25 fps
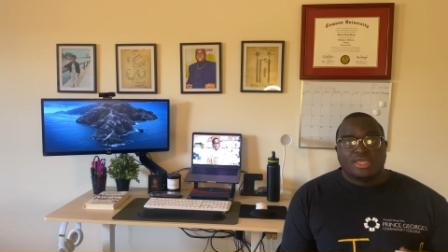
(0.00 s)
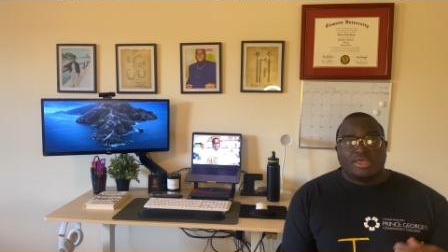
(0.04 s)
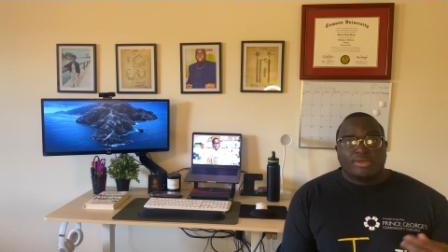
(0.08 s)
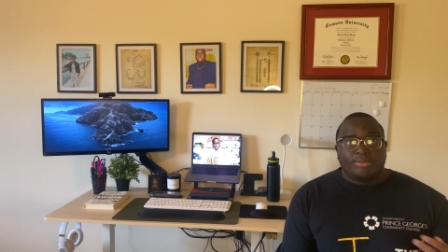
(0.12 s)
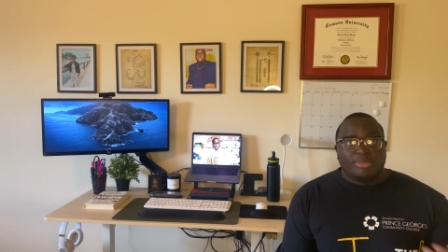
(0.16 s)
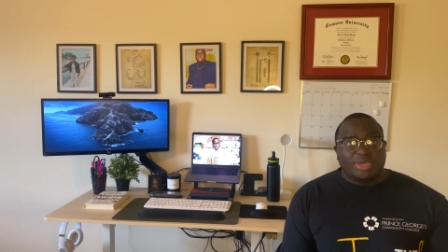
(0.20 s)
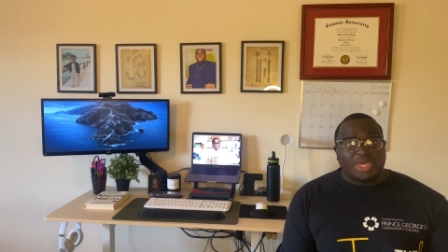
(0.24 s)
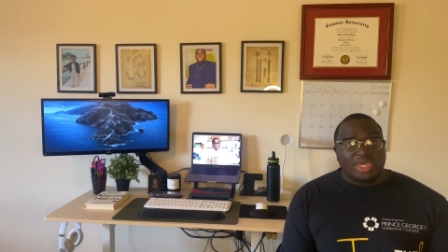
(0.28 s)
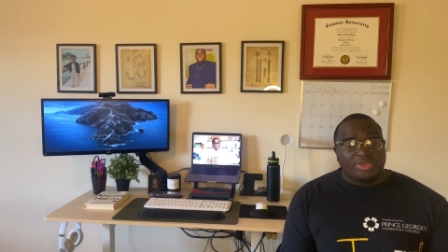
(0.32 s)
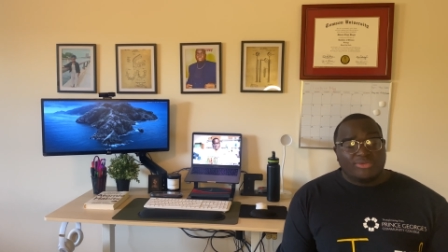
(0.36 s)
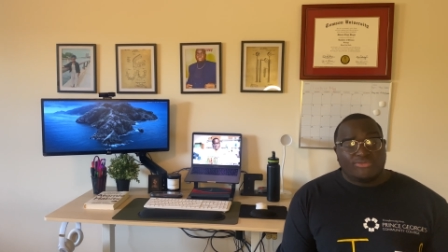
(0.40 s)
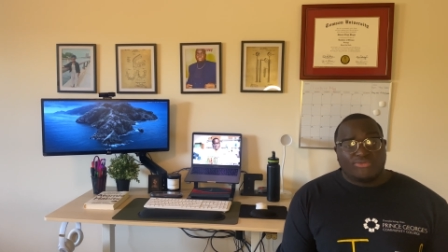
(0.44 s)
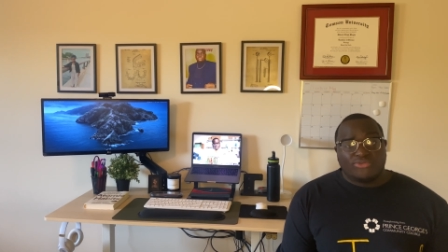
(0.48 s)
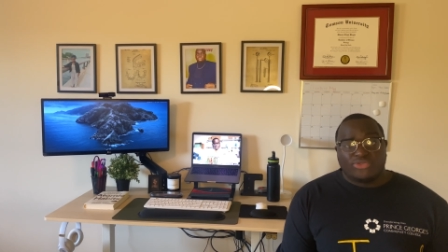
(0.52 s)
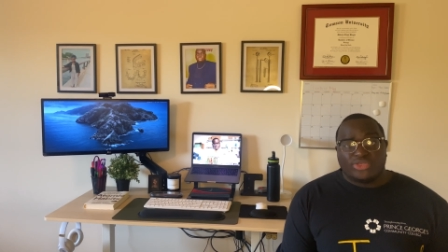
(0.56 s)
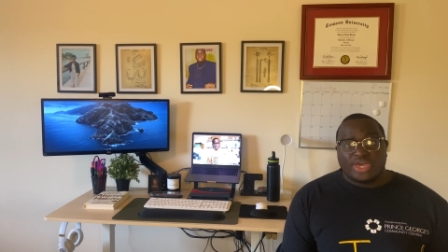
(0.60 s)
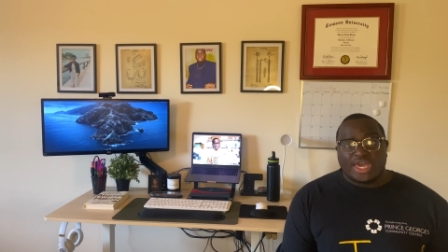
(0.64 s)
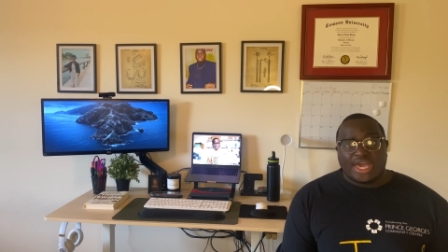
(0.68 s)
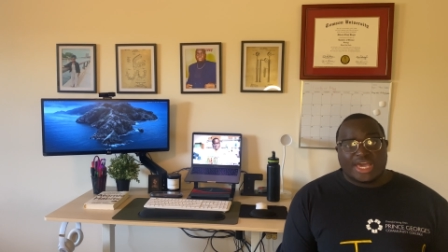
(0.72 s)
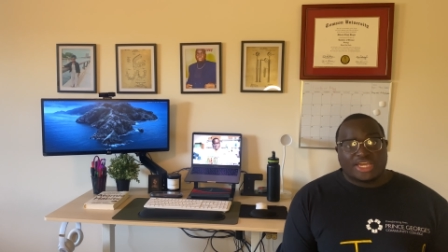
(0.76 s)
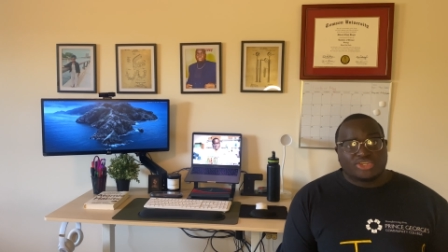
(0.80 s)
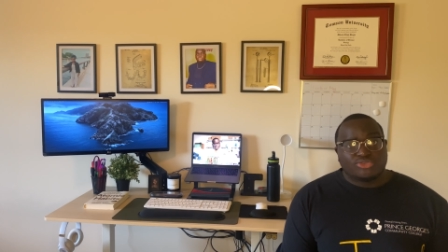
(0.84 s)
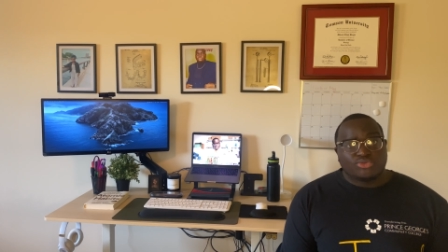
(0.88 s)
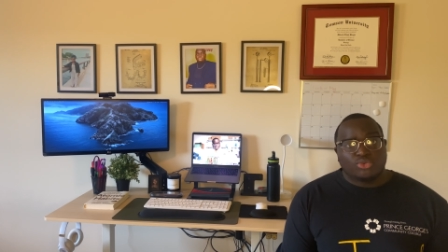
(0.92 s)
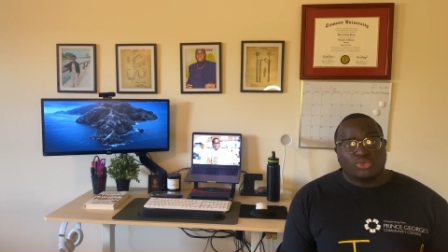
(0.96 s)
paying for the
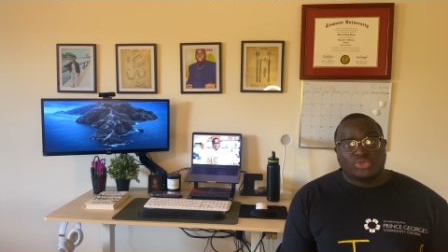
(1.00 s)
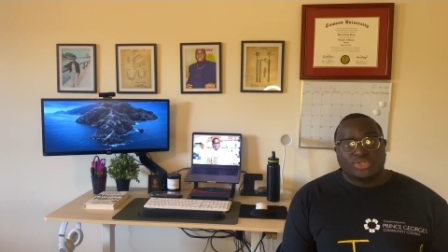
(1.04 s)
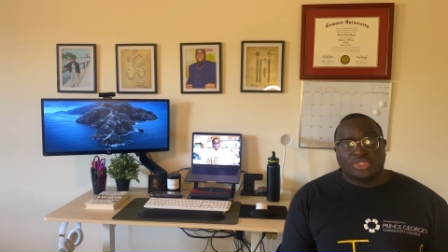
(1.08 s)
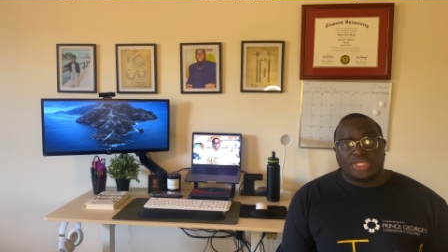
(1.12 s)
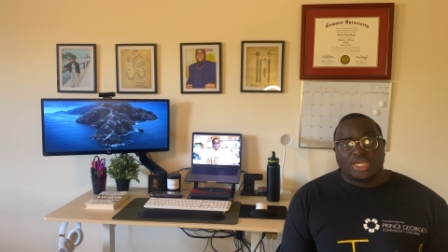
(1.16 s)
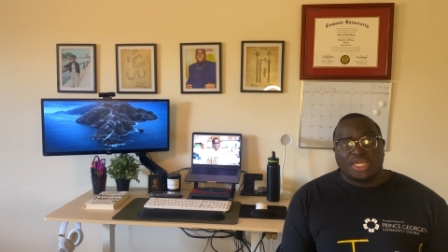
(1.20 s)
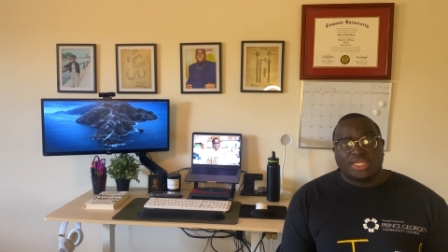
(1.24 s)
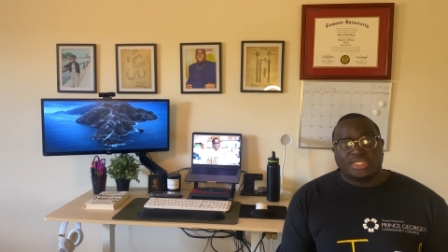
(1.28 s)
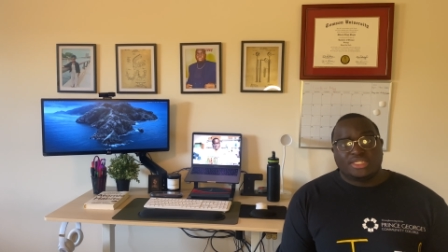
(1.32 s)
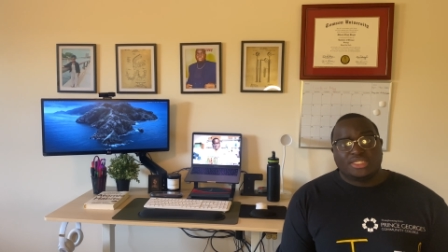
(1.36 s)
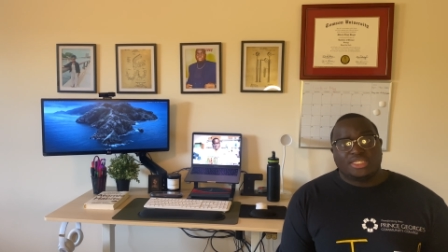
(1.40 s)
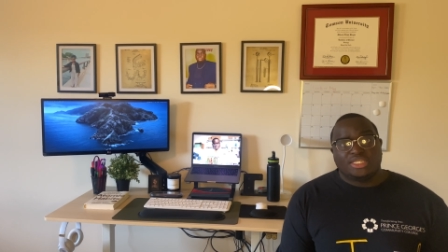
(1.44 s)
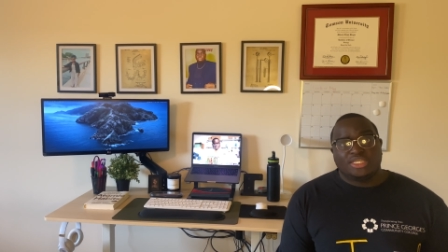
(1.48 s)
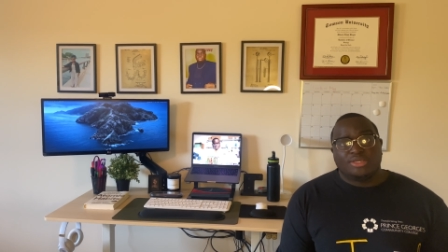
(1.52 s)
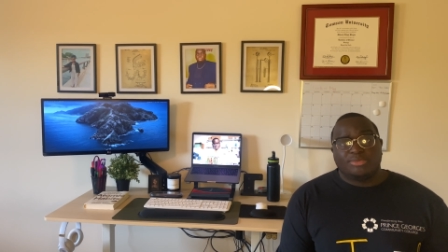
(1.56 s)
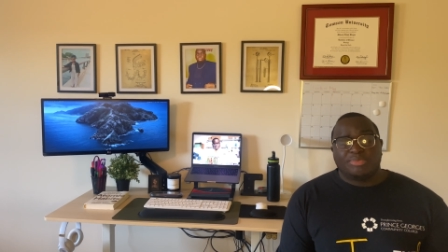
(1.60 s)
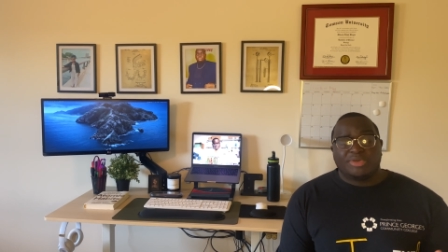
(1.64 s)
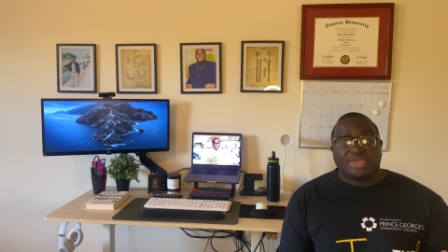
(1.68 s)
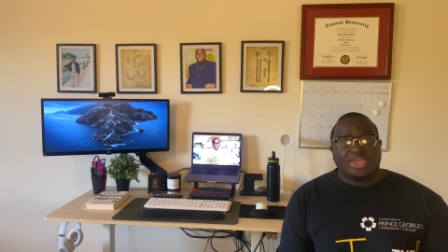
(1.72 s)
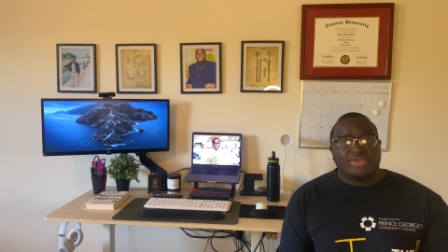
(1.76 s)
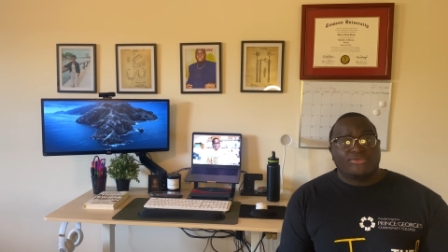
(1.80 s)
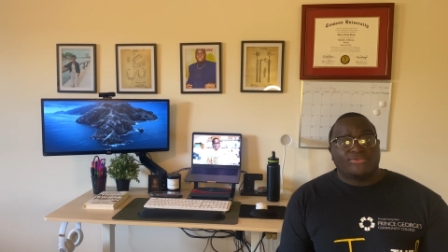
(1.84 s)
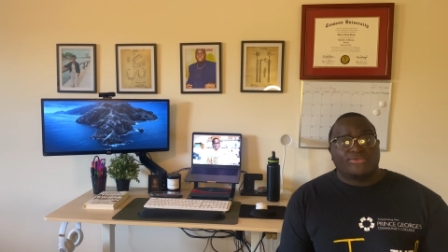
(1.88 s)
actual D A T, paying